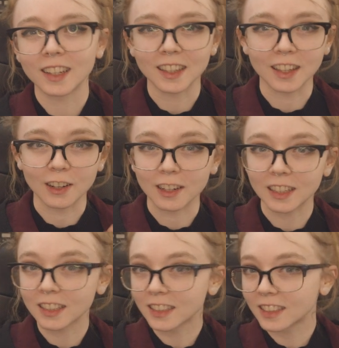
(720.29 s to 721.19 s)
if there
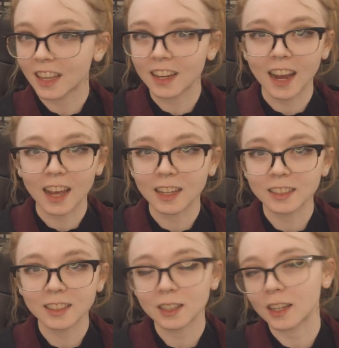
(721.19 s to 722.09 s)
is an
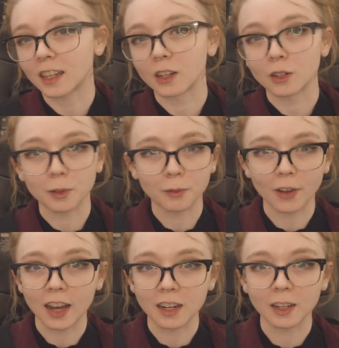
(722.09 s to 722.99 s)
end and a
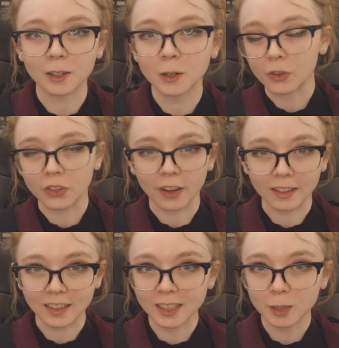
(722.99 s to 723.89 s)
nirvana
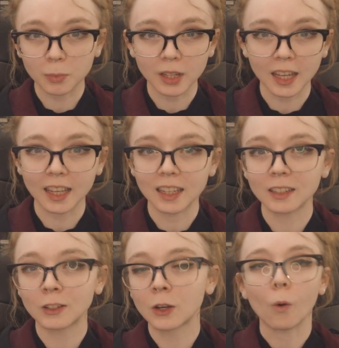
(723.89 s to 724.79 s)
within this
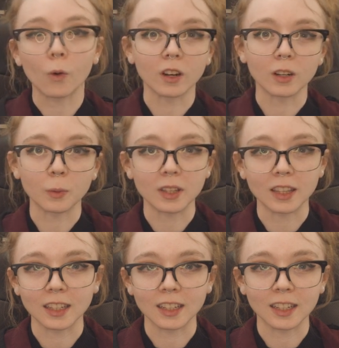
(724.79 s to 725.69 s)
plane or
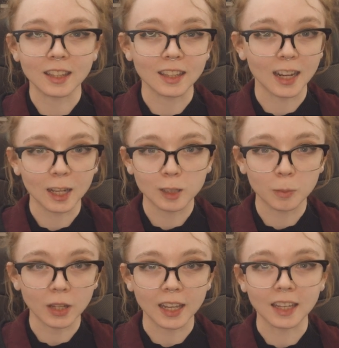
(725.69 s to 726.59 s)
within the next
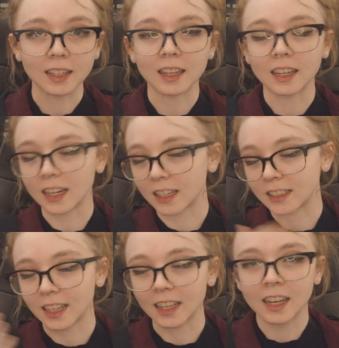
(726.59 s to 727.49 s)
plane, and it is
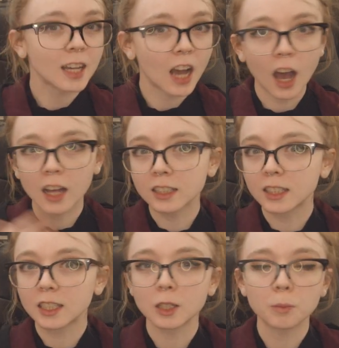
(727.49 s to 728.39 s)
a
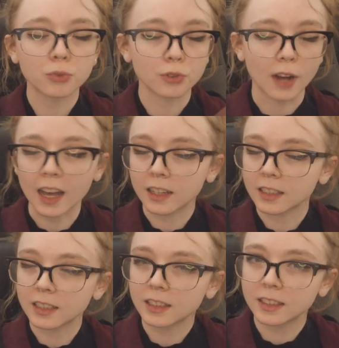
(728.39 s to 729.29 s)
constant
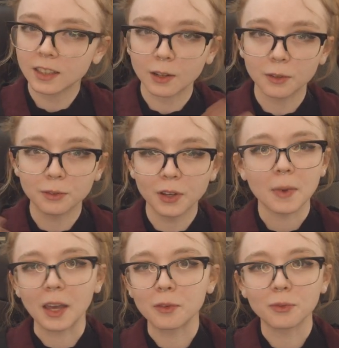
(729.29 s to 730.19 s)
practice of
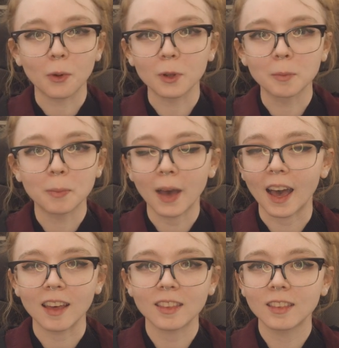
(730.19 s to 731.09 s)
Eightfold
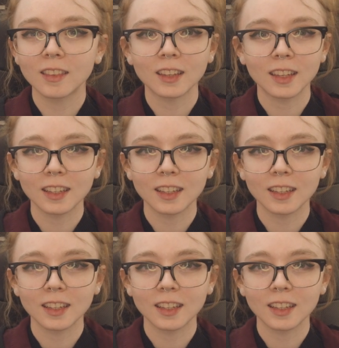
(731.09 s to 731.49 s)
Path